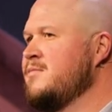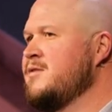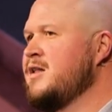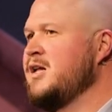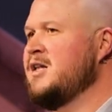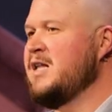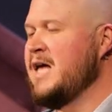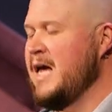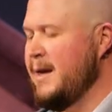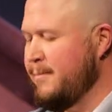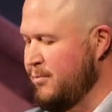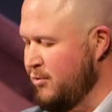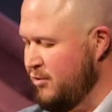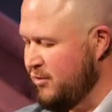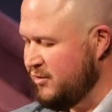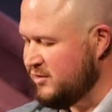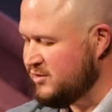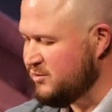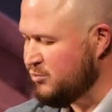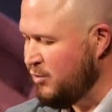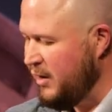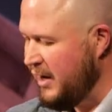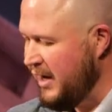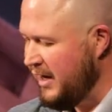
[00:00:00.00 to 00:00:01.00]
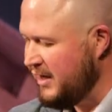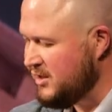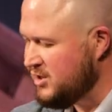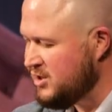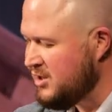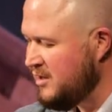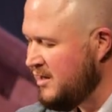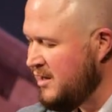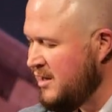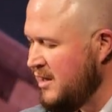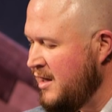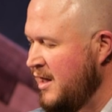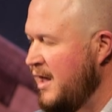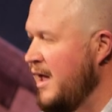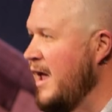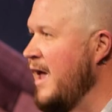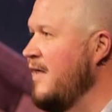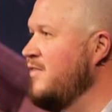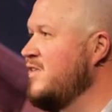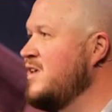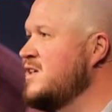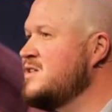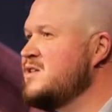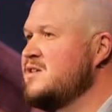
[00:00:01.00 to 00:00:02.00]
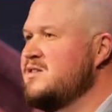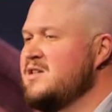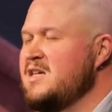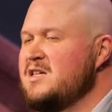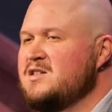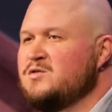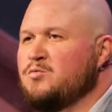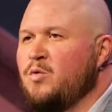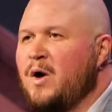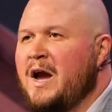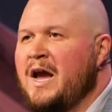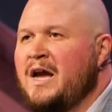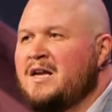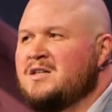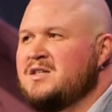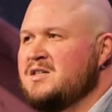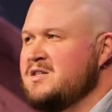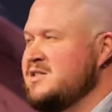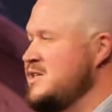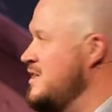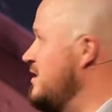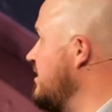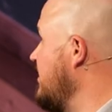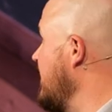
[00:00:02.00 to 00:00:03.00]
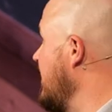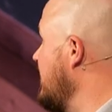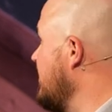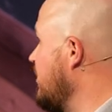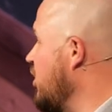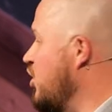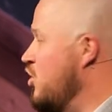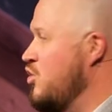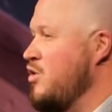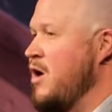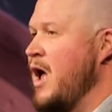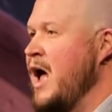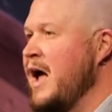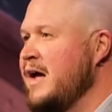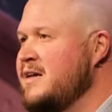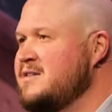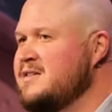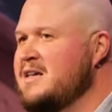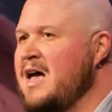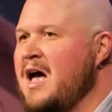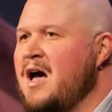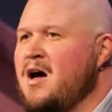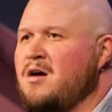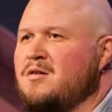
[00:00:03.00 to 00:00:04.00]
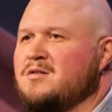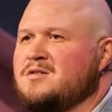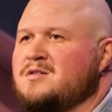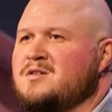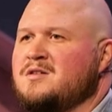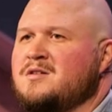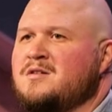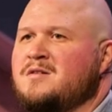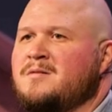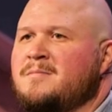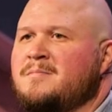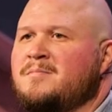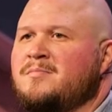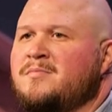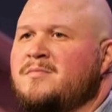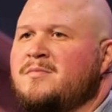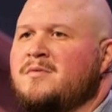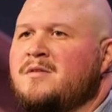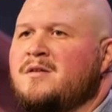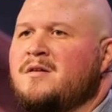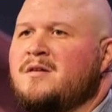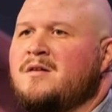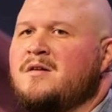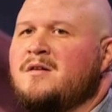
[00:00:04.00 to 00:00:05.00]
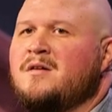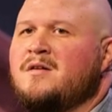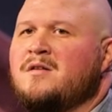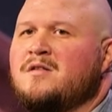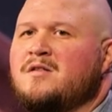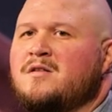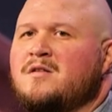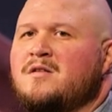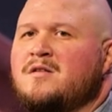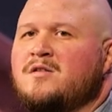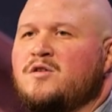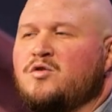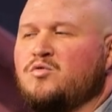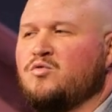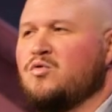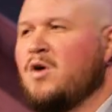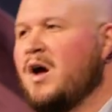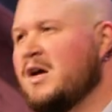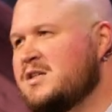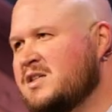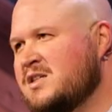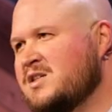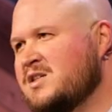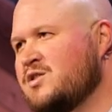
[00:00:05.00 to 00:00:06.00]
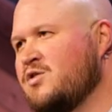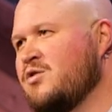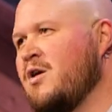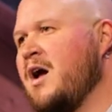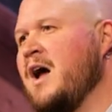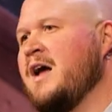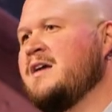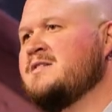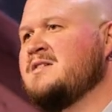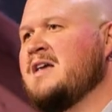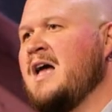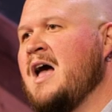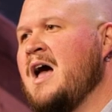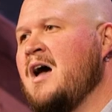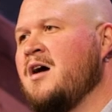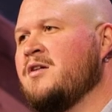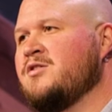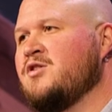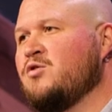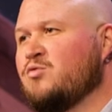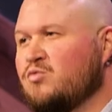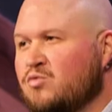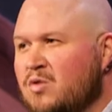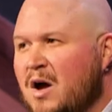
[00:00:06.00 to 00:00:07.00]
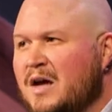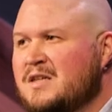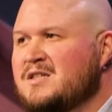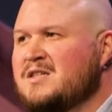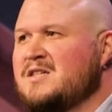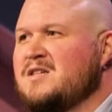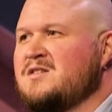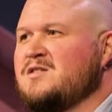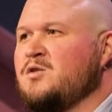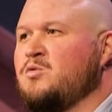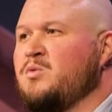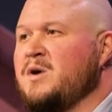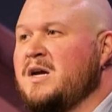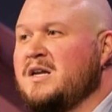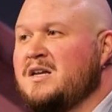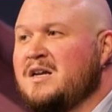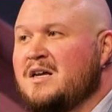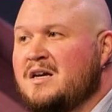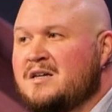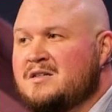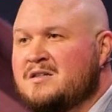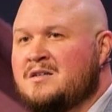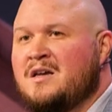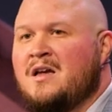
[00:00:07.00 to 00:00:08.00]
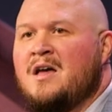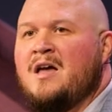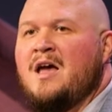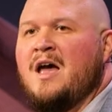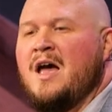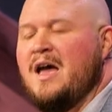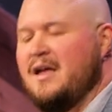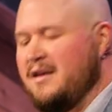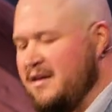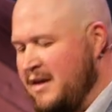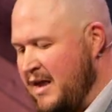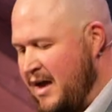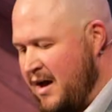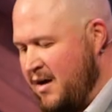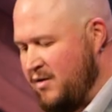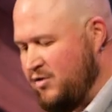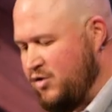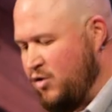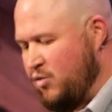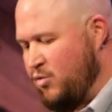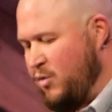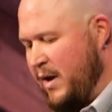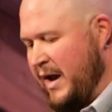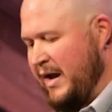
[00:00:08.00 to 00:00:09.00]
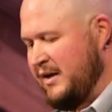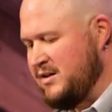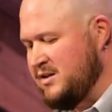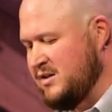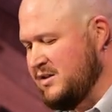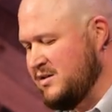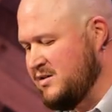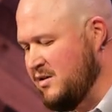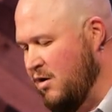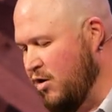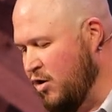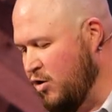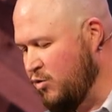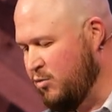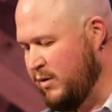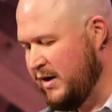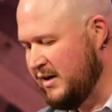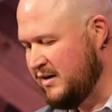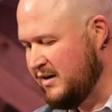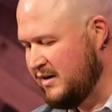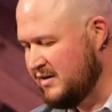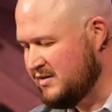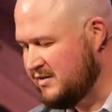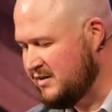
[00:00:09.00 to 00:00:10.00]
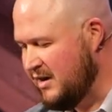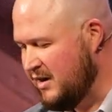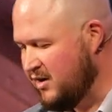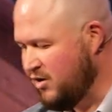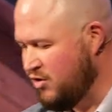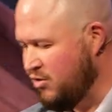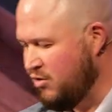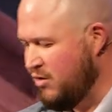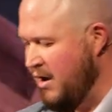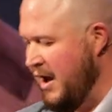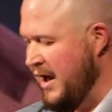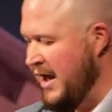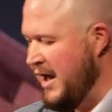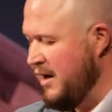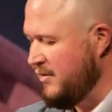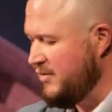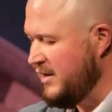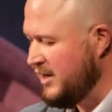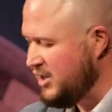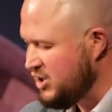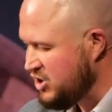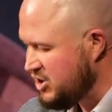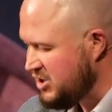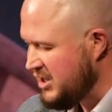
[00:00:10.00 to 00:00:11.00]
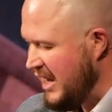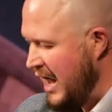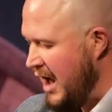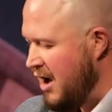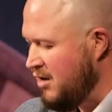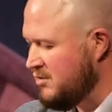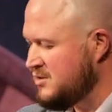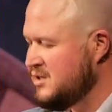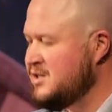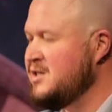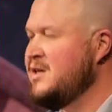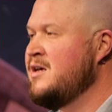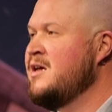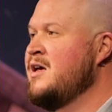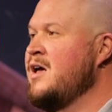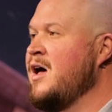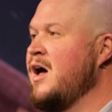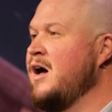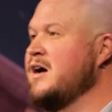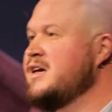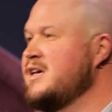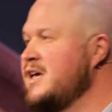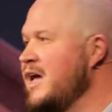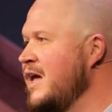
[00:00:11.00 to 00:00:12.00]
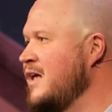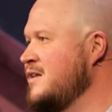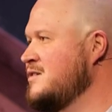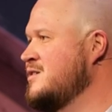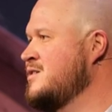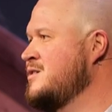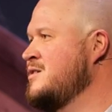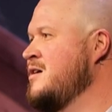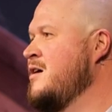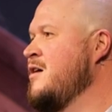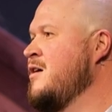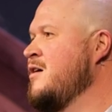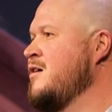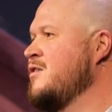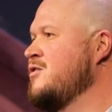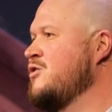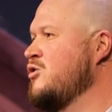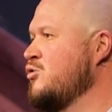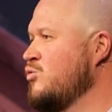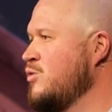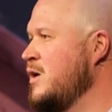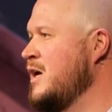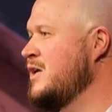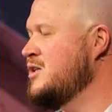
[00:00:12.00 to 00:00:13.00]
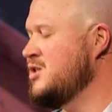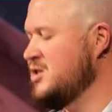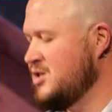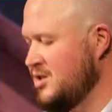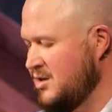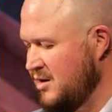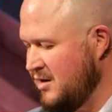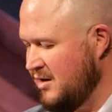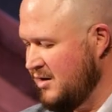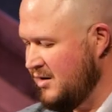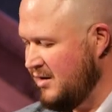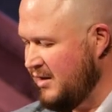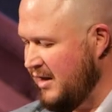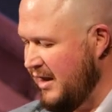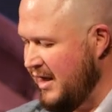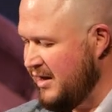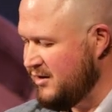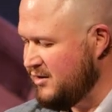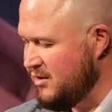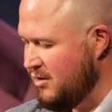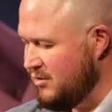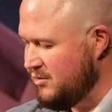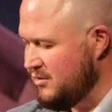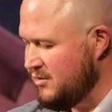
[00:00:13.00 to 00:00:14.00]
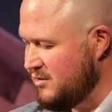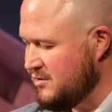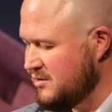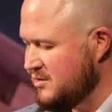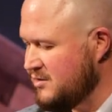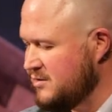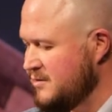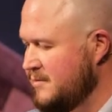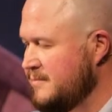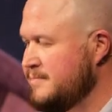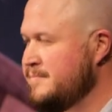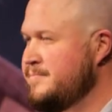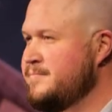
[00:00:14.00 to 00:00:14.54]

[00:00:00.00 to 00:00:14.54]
the laborer's wage. And this, these wages, it says, cries out. The rust cries out, the rust is a witness, and now the wages are a witness and cry out. They shout against the rich landowners.